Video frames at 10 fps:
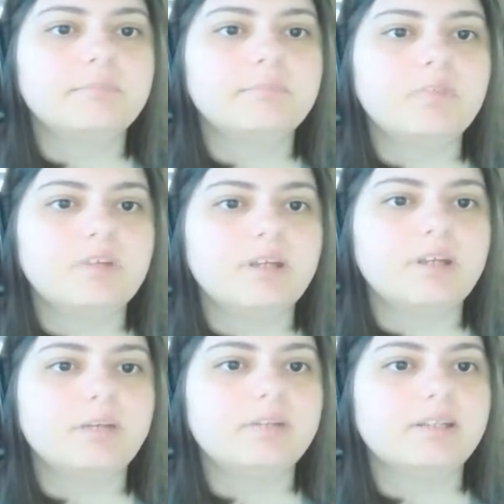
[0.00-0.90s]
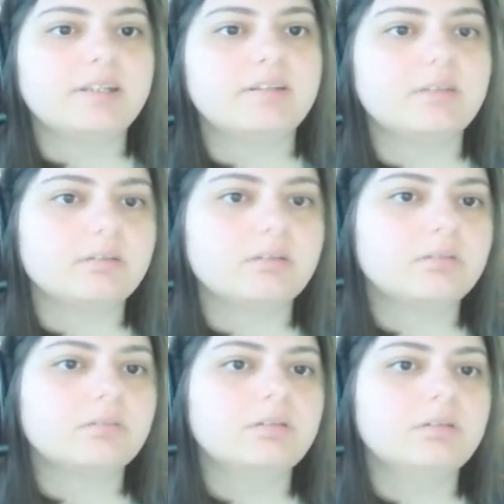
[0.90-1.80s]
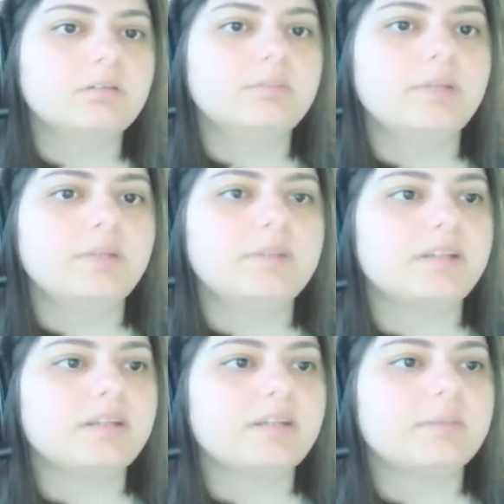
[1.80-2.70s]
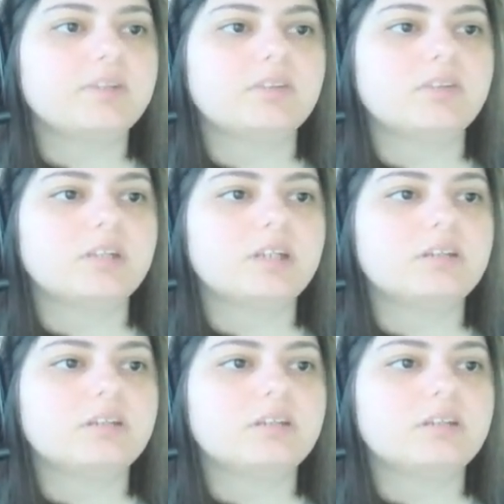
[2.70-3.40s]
See how it does. Maybe not that much on that.